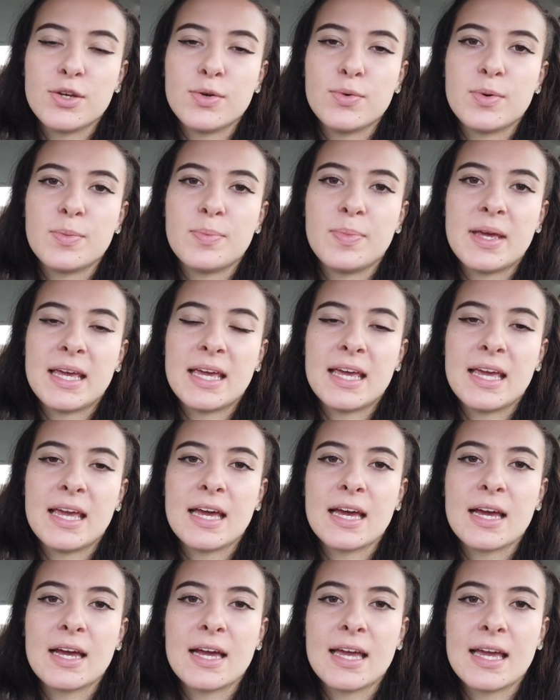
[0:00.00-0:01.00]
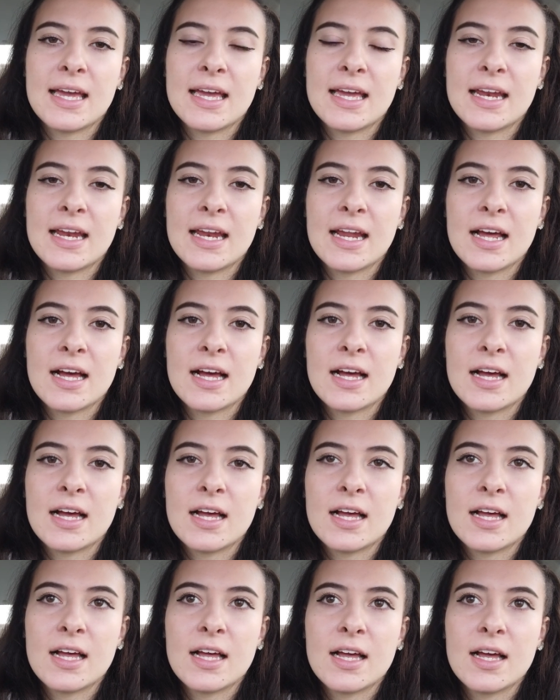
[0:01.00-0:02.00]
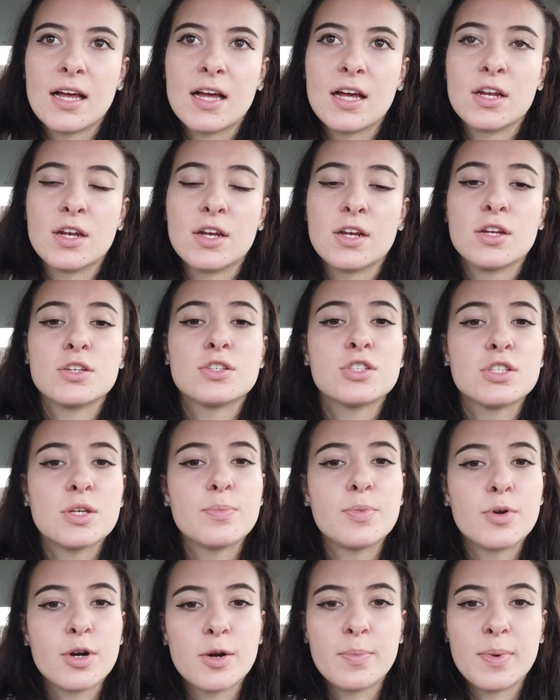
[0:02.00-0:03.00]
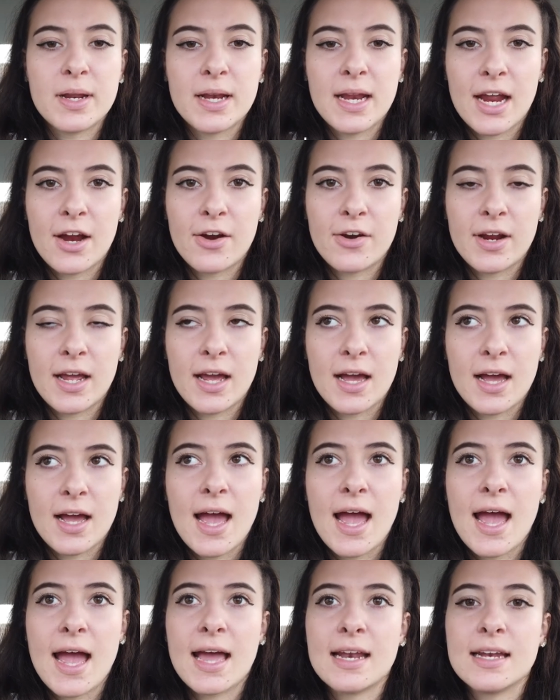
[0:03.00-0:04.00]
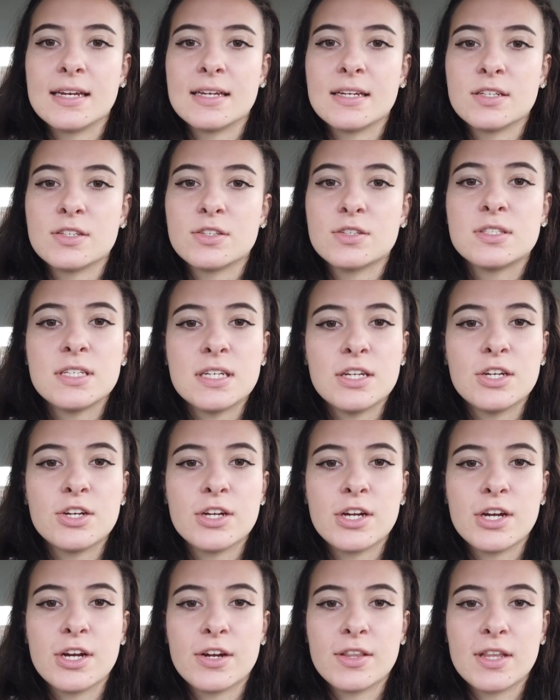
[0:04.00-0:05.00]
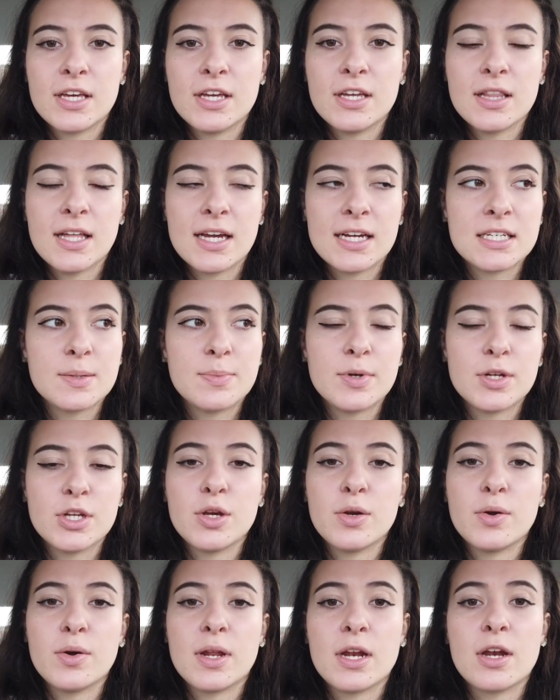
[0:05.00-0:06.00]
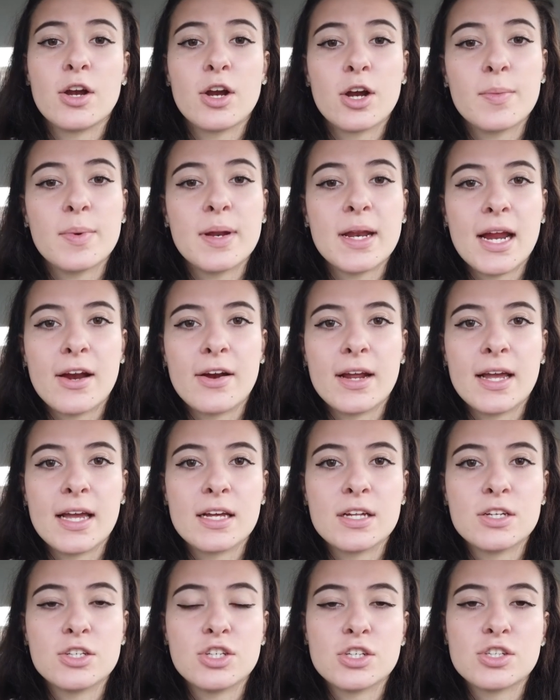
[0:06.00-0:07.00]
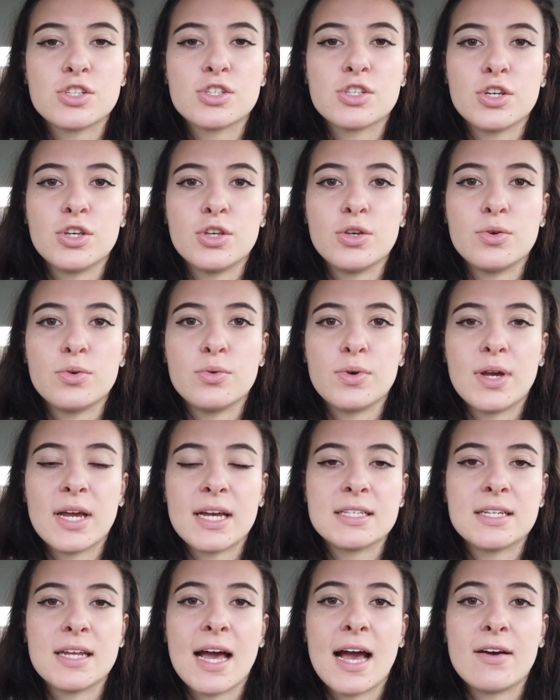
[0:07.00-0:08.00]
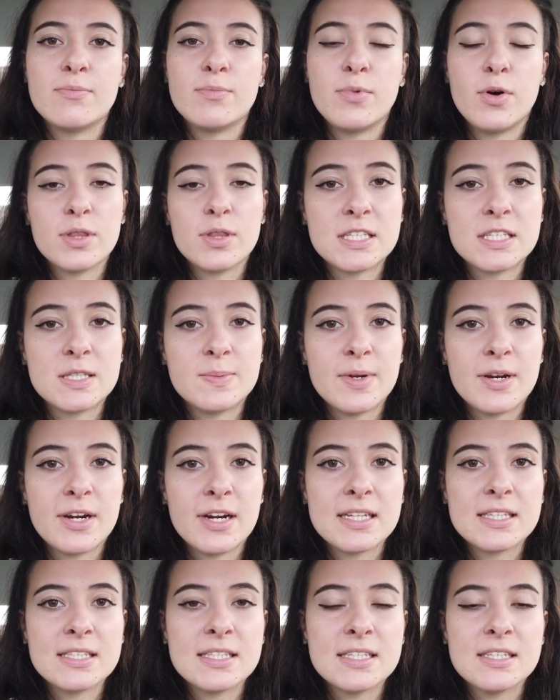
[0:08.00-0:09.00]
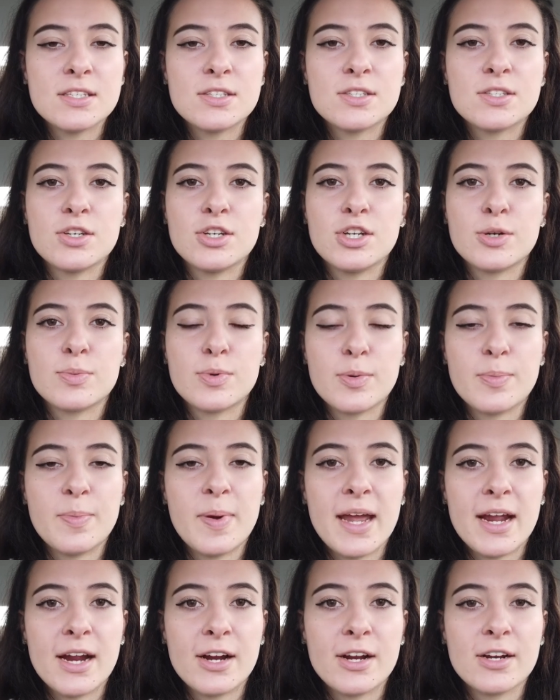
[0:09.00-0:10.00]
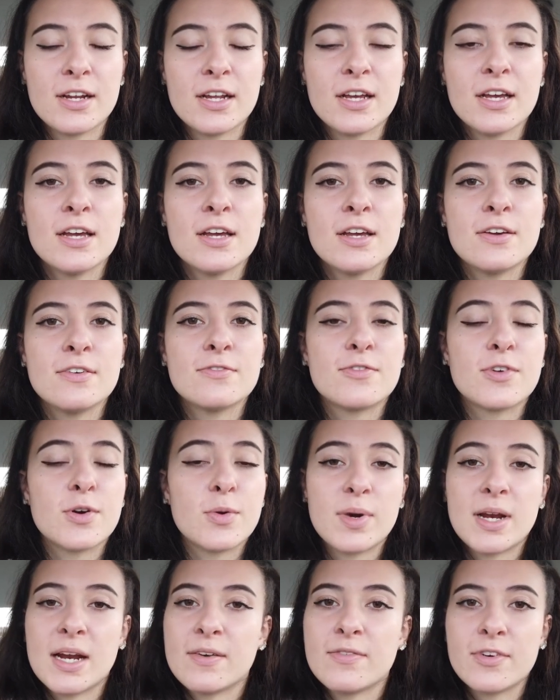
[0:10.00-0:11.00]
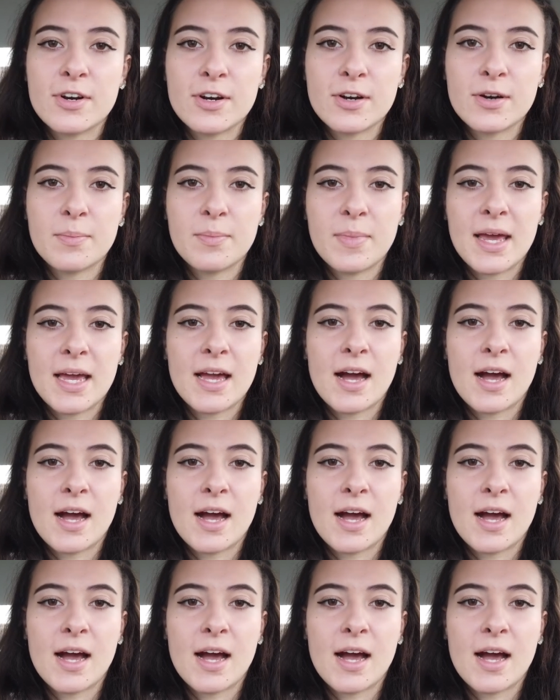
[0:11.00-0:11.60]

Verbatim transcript: you would be in a suburban area and senior year they like to put you in an urban area just so you get to have experiences so you're prepared for whatever may